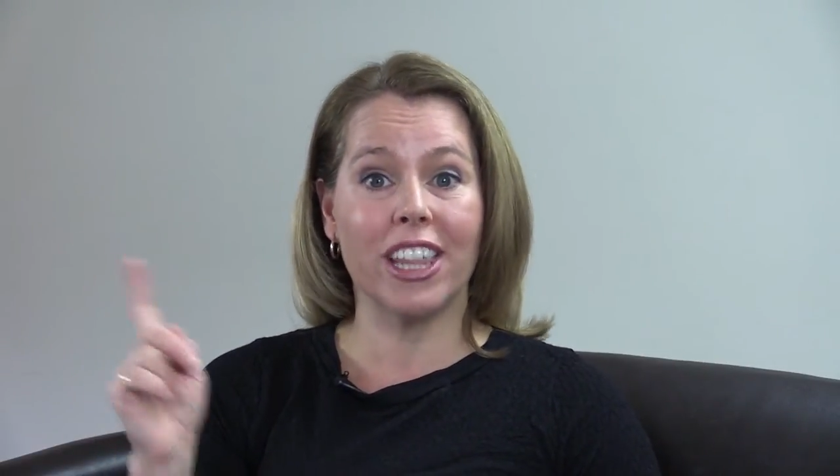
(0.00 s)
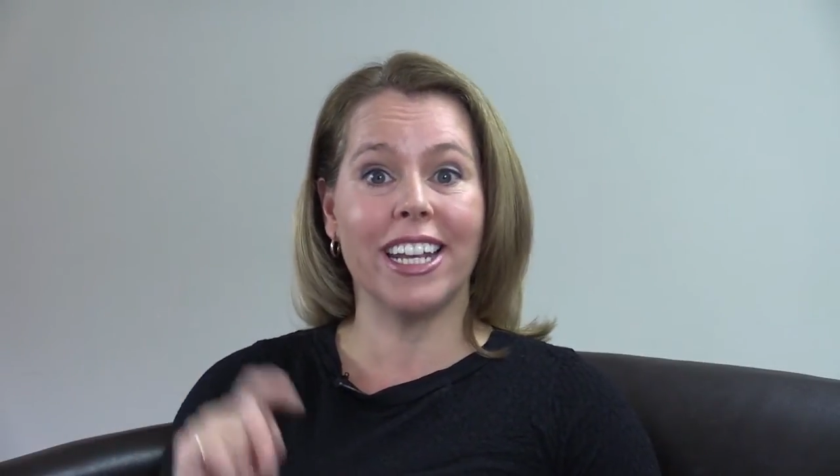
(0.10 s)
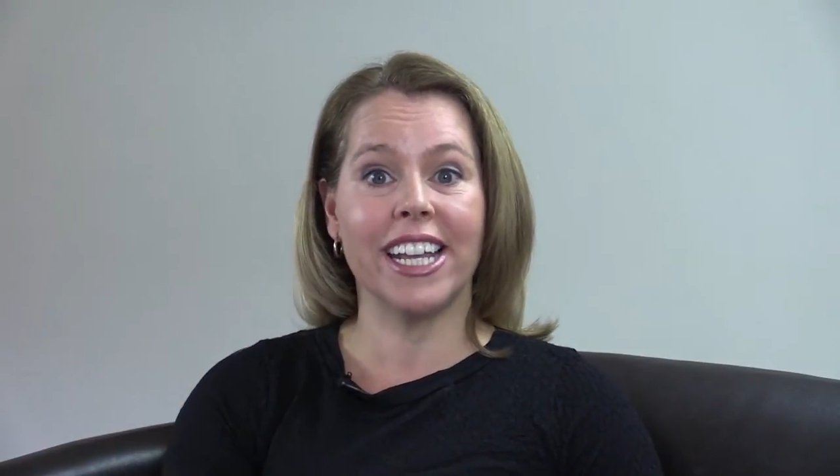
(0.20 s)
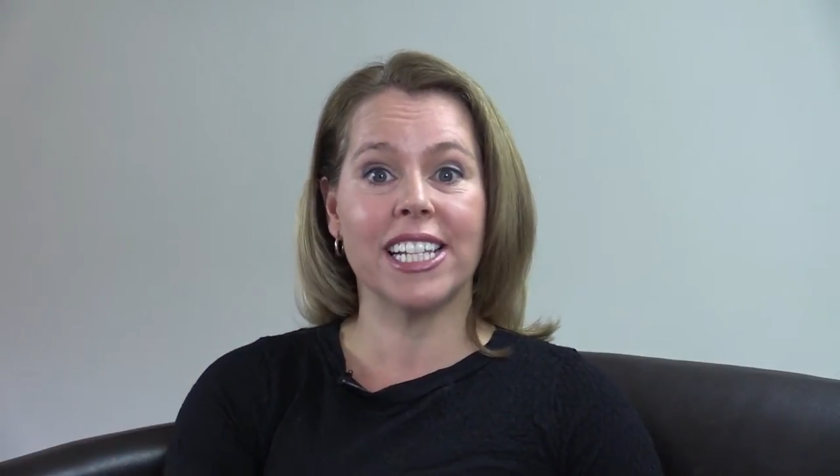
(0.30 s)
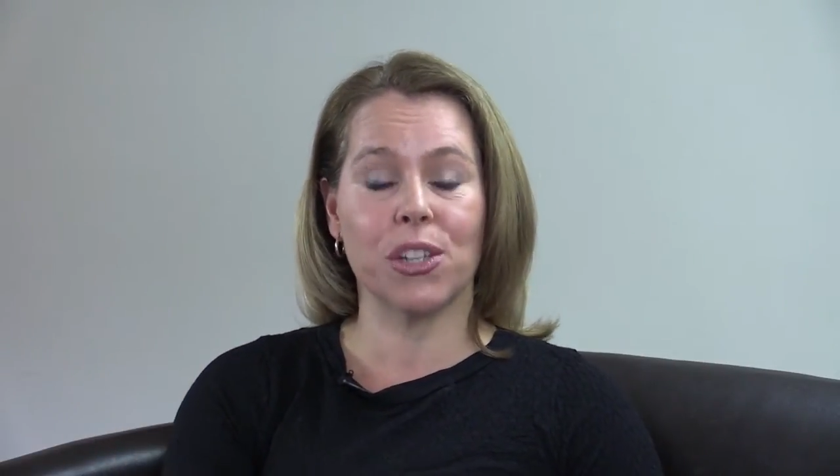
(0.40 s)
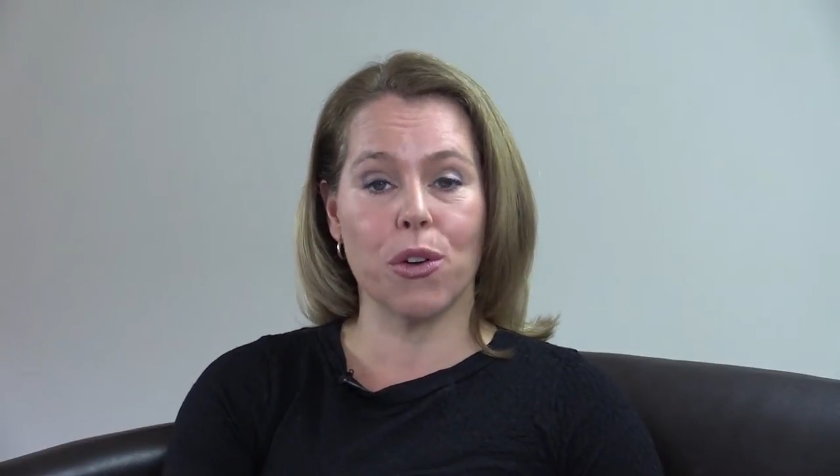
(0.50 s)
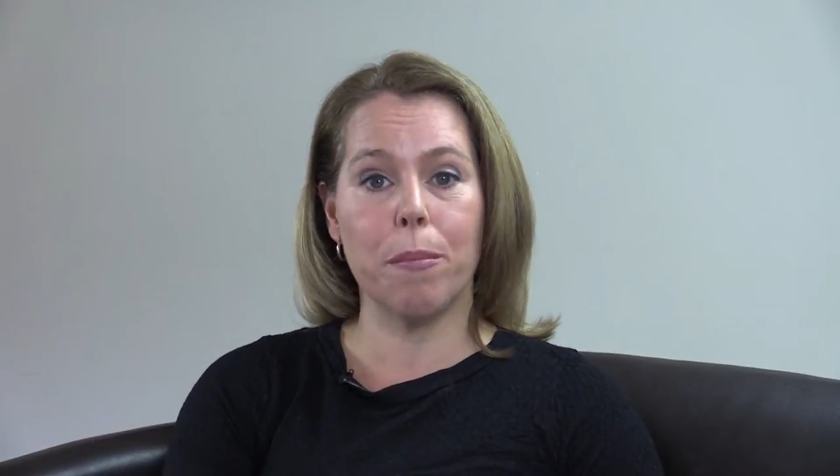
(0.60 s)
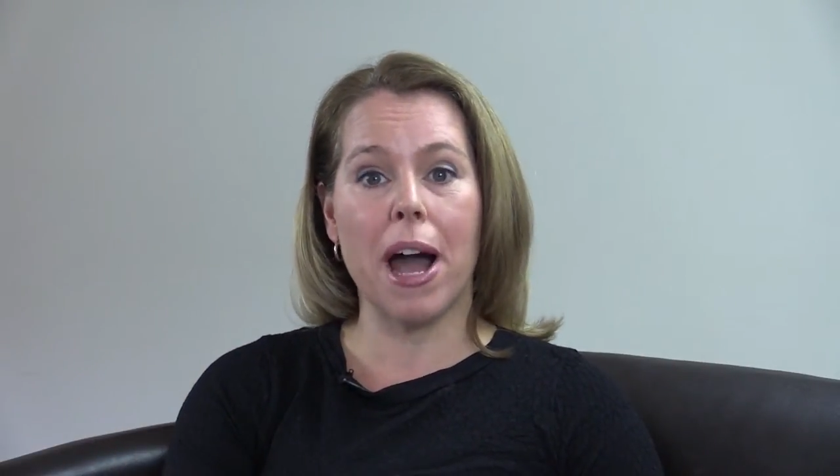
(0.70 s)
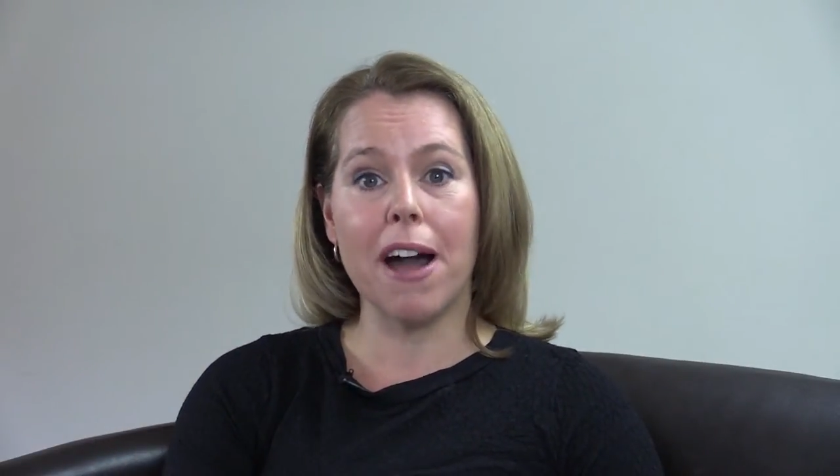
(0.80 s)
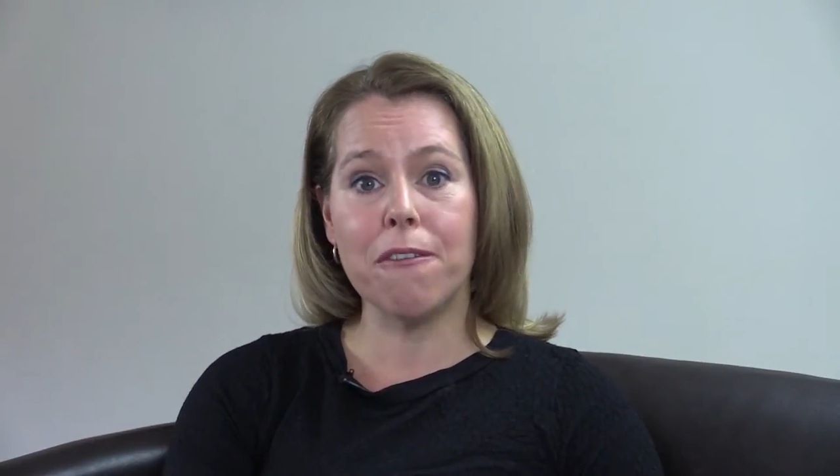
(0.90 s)
The links are
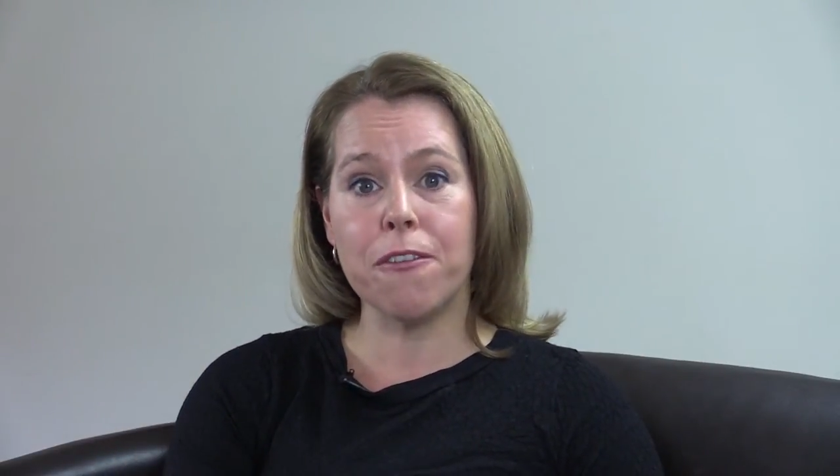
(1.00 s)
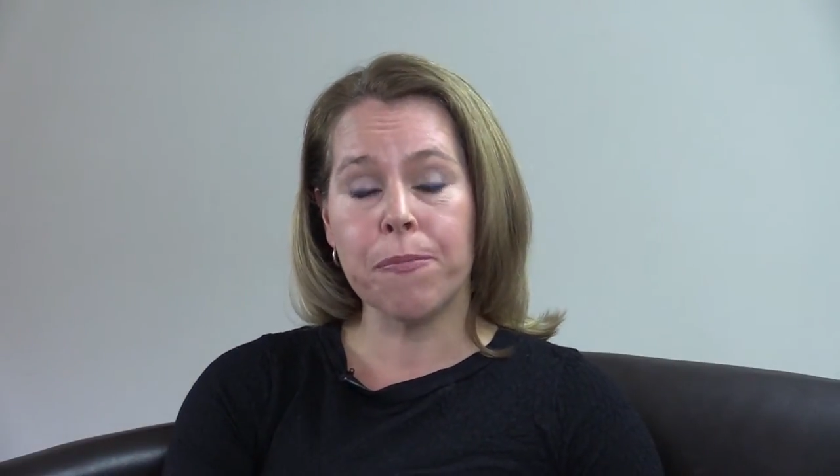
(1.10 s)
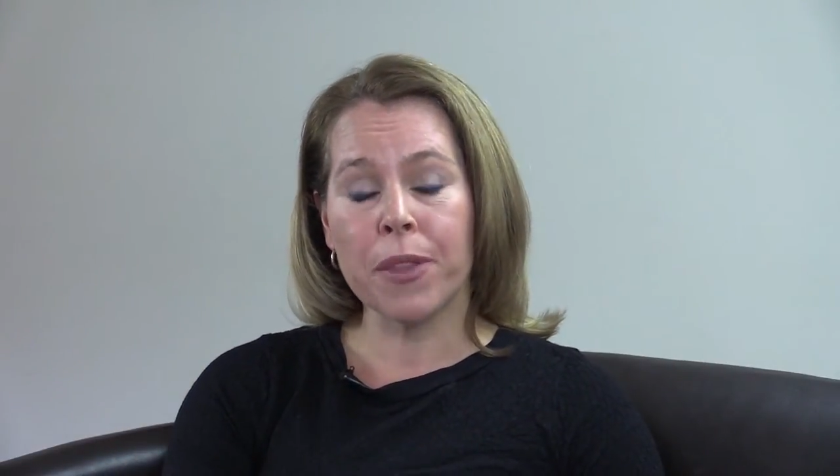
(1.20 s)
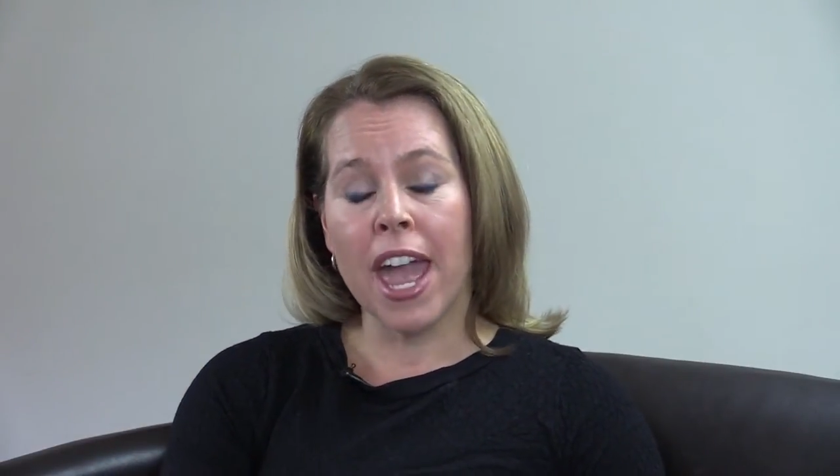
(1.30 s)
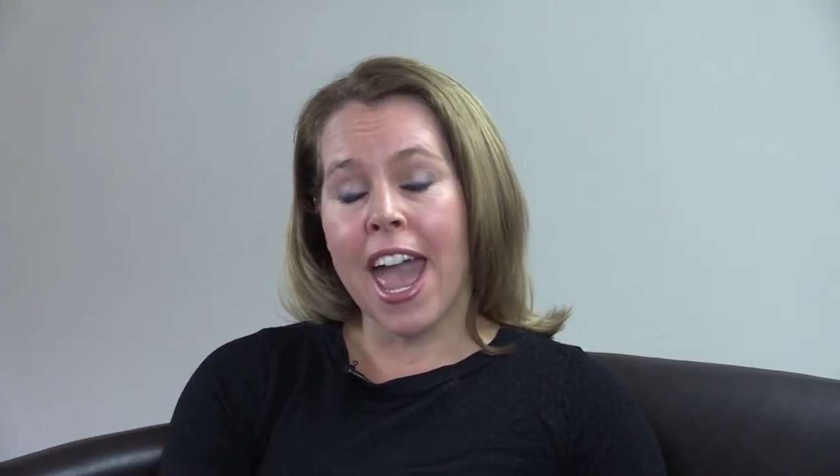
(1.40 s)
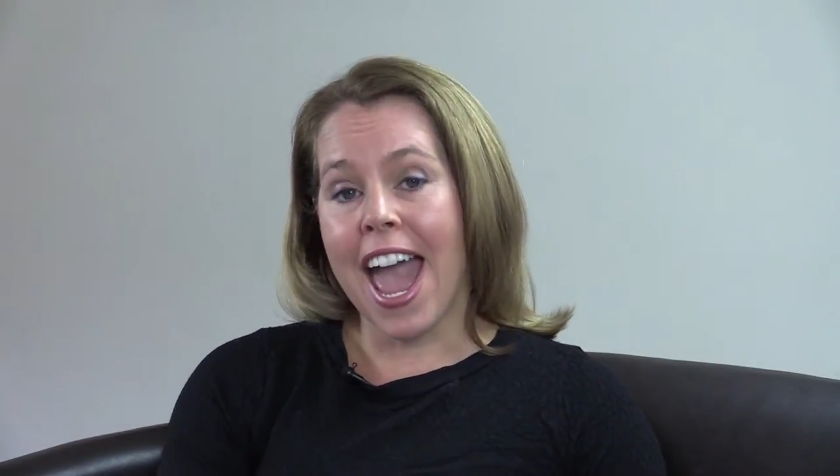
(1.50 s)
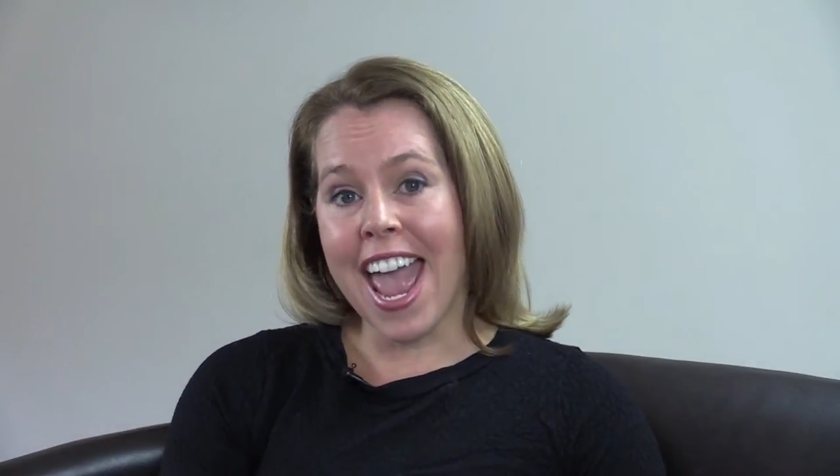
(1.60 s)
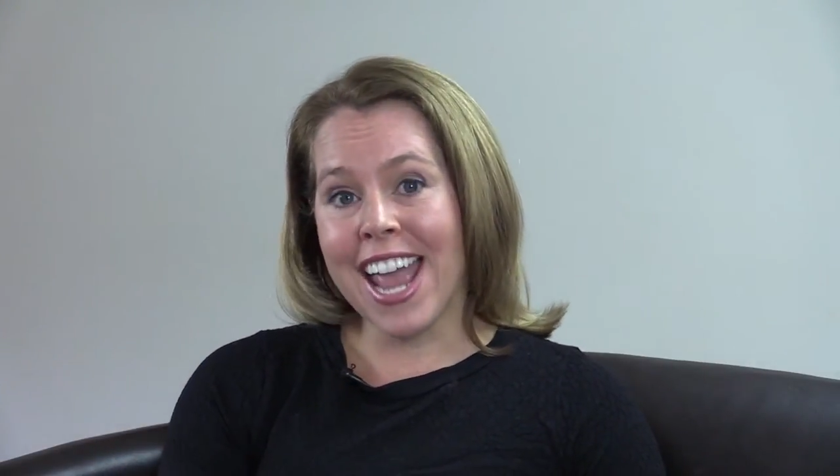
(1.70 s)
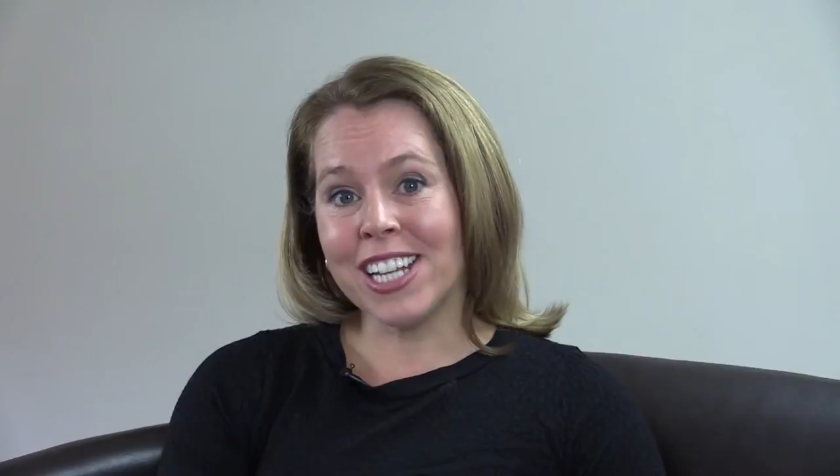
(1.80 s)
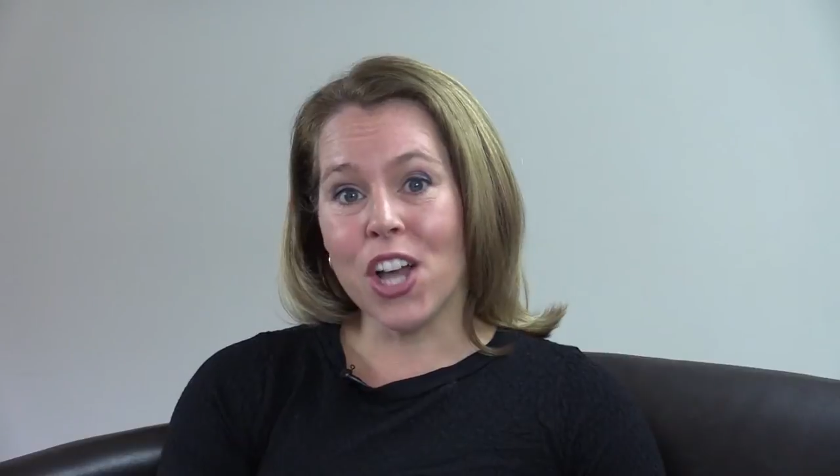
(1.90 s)
above.
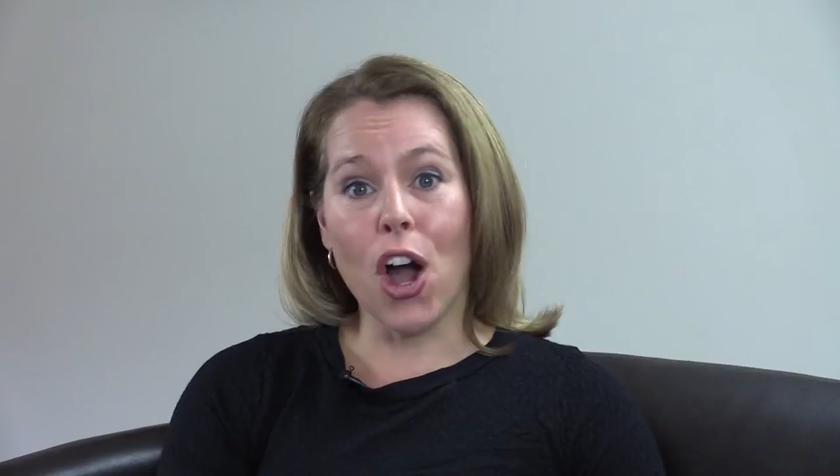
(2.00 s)
And